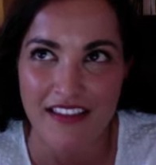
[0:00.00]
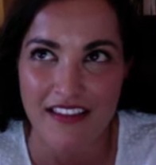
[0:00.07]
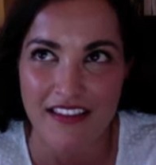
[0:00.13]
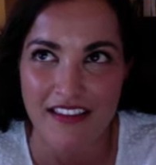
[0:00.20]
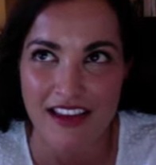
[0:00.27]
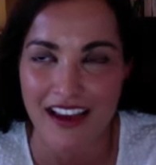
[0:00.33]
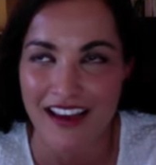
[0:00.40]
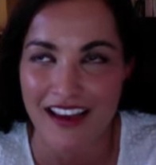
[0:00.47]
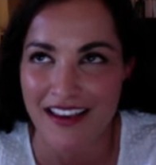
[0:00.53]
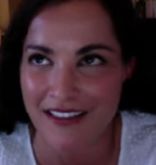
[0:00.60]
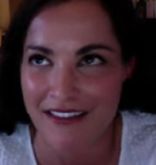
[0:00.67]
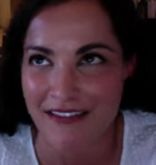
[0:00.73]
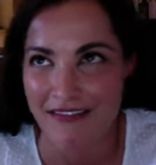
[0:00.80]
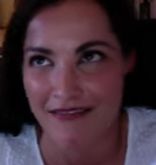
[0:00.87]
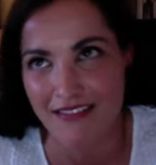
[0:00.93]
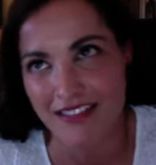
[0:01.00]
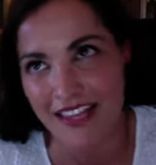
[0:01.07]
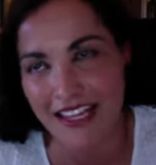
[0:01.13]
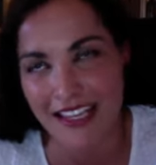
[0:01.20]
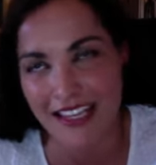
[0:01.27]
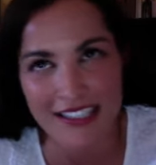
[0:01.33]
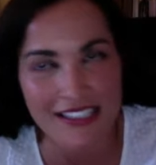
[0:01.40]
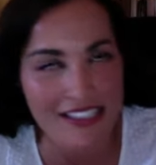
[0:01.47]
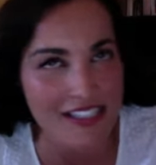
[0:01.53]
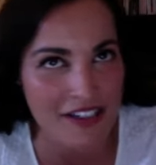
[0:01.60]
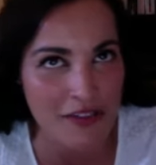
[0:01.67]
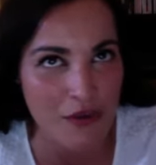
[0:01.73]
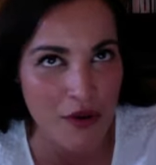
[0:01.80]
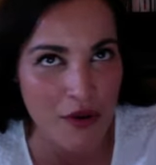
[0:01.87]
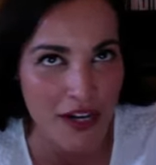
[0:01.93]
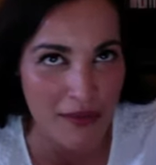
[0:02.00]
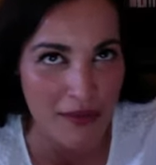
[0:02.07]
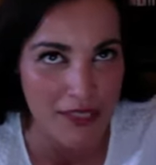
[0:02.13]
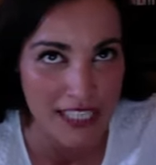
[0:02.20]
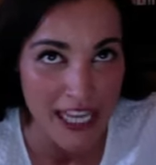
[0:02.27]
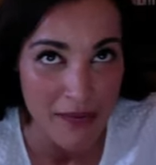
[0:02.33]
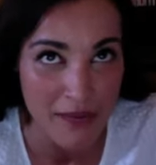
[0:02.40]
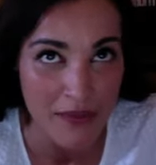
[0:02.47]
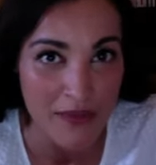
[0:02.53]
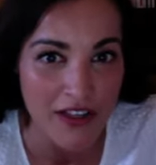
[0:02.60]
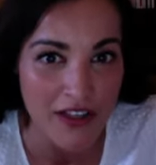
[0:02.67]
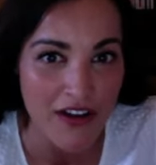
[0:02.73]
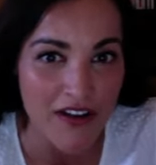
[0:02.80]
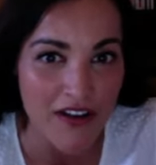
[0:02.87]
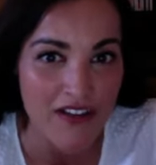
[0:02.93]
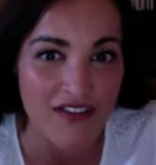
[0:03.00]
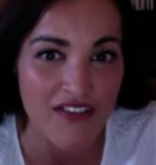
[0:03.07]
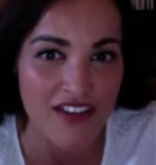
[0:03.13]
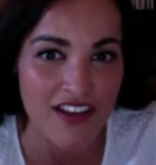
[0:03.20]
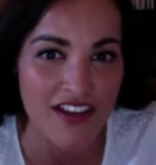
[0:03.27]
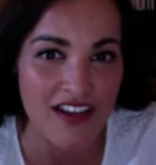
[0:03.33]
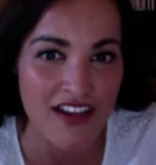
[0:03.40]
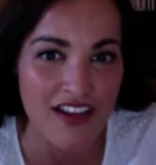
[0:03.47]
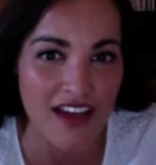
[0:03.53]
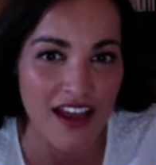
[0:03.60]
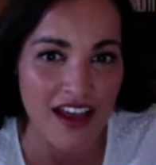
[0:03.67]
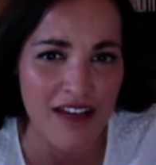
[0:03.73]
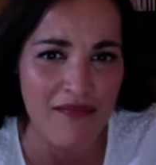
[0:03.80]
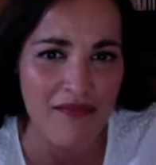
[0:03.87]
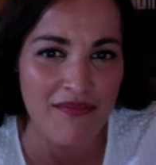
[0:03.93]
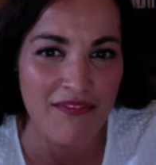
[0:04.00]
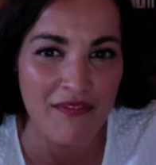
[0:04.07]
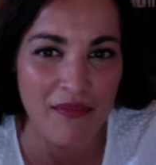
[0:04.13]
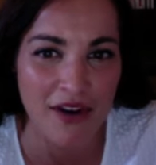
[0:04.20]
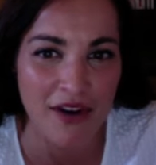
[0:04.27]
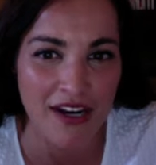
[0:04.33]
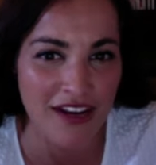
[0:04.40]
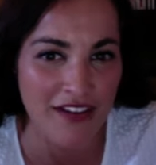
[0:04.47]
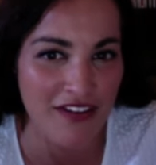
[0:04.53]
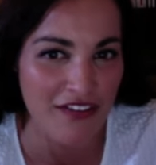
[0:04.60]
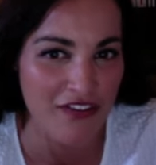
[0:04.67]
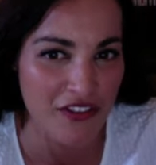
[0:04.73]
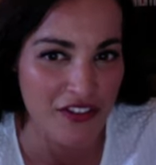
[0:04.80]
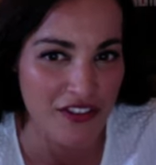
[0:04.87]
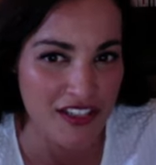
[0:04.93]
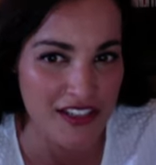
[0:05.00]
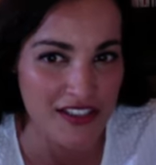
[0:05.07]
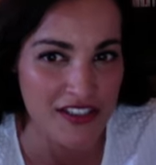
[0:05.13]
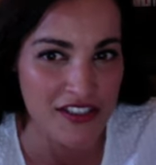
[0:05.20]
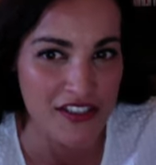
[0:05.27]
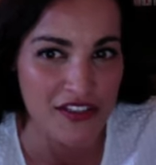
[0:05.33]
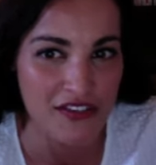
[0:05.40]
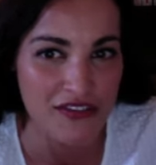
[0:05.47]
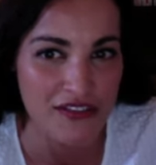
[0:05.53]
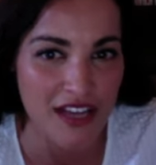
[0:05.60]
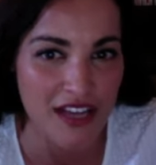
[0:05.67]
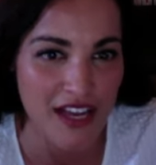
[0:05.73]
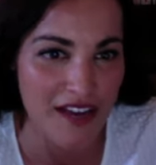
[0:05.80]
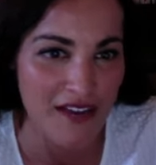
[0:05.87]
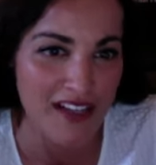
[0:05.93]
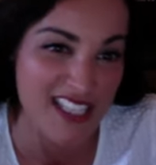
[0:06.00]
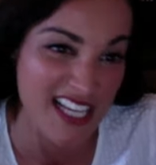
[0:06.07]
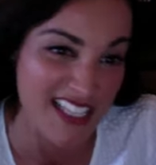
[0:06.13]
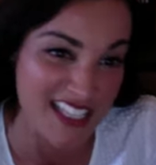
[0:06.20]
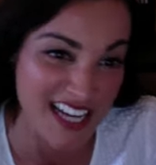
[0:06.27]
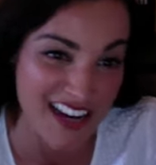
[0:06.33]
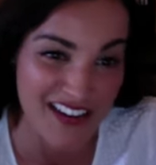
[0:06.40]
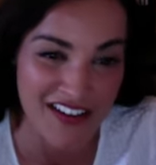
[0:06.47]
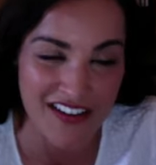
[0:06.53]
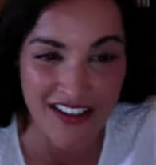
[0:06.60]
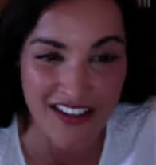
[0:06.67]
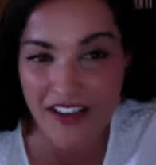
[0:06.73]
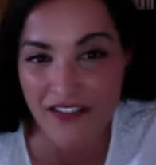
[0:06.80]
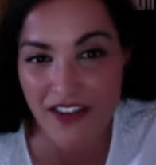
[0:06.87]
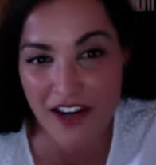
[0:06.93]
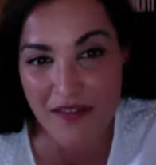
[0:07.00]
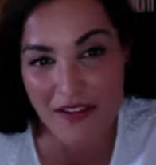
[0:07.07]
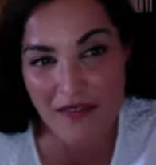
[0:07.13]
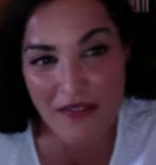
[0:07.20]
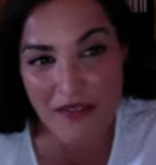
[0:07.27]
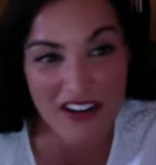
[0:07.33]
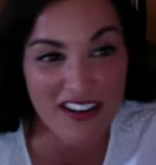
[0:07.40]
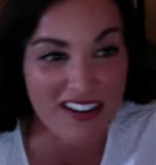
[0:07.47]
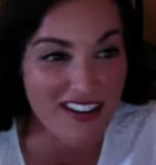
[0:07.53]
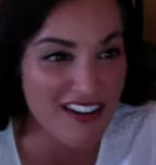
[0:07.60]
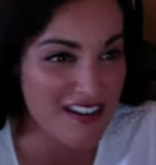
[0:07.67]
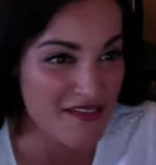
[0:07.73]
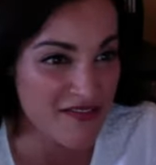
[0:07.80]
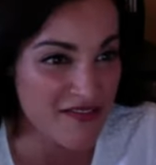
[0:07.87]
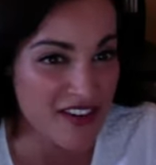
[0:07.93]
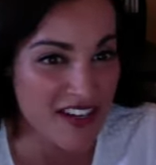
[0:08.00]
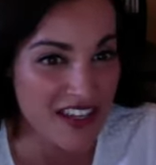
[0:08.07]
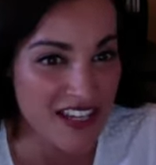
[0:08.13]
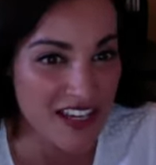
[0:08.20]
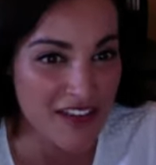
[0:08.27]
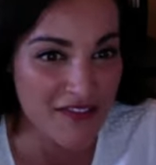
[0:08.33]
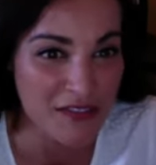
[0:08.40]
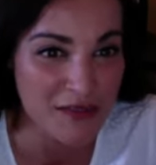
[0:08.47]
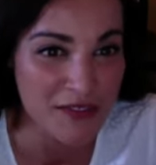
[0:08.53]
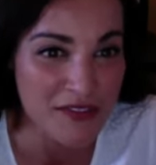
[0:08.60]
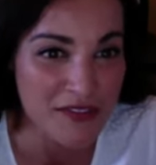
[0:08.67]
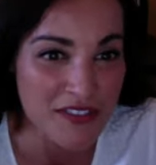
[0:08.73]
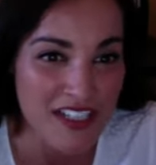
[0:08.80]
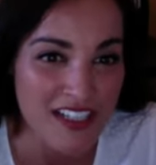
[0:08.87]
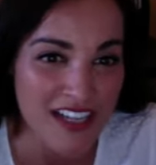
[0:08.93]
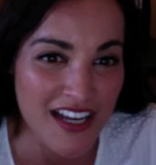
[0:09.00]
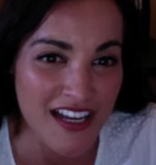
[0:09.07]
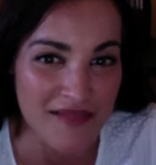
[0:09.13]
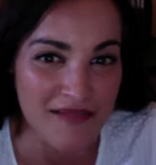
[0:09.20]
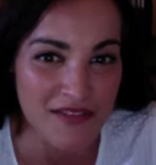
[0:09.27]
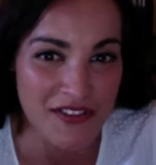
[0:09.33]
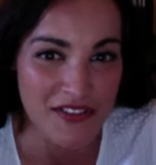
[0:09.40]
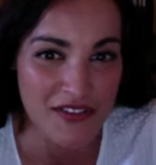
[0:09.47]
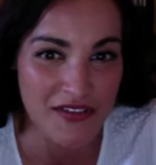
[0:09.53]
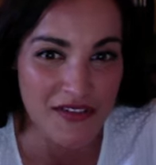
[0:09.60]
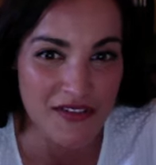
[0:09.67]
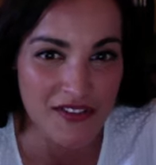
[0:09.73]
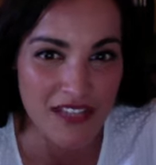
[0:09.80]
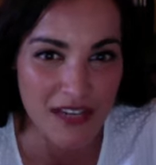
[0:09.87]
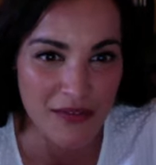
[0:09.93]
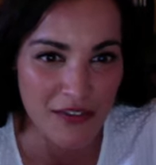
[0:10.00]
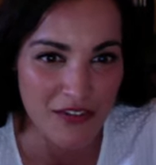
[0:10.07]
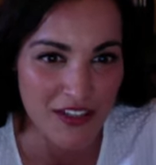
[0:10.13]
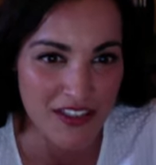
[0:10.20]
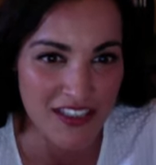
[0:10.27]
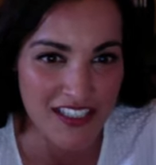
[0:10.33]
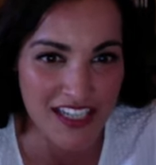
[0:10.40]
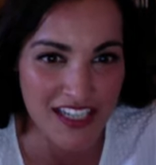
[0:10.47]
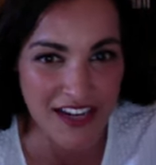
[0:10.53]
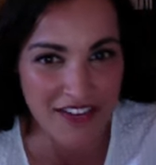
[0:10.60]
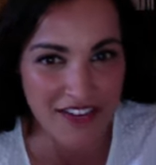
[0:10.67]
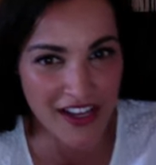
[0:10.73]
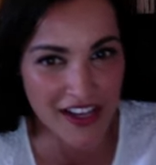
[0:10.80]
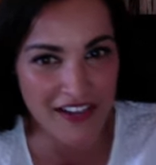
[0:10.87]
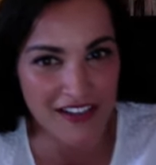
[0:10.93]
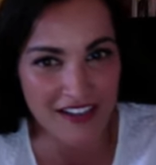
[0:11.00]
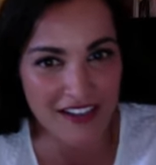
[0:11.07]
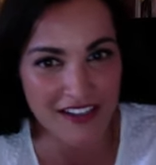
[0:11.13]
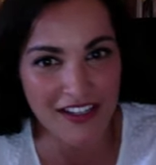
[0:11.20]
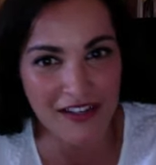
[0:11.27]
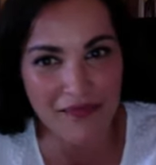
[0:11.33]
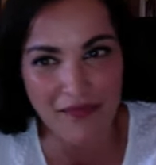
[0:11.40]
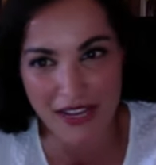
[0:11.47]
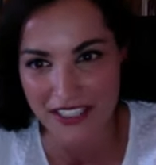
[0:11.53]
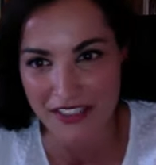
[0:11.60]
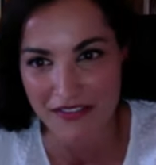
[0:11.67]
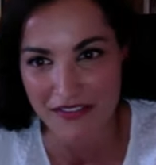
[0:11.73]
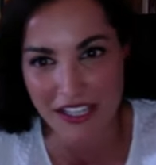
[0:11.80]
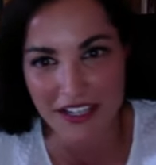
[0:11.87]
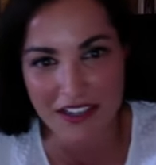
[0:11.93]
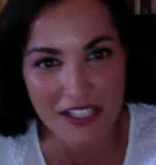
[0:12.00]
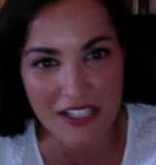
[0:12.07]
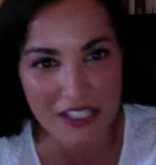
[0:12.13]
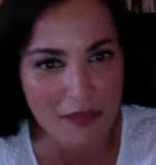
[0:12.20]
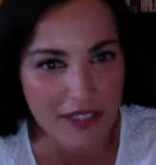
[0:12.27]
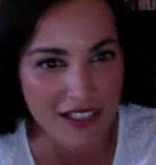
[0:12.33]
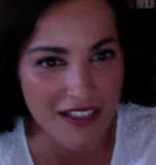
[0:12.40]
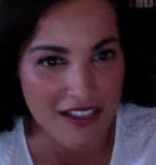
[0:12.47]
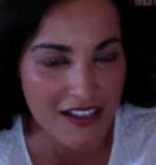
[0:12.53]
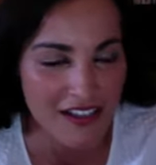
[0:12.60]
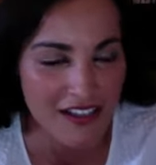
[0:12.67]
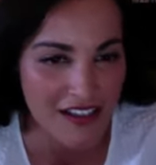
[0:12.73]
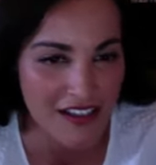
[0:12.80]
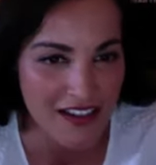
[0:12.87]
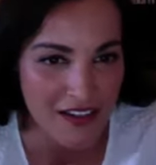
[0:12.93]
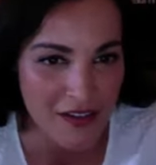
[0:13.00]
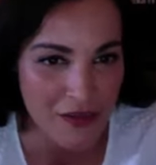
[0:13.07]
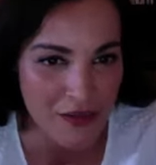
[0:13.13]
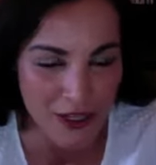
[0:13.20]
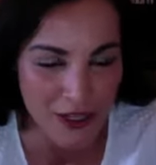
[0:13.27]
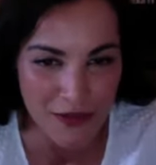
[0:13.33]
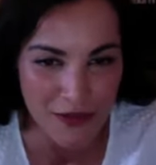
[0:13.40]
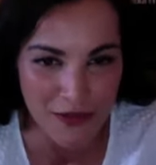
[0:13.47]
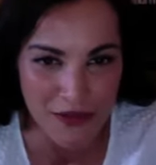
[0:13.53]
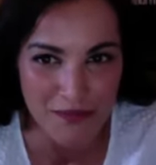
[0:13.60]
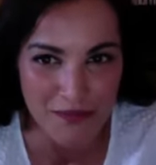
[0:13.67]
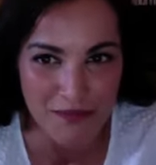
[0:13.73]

of like consider what I was capable of, and work on a few things too, and test out in an environment where I'm fairly comfortable. So that was fun to kind of get a competitive side of things, but without the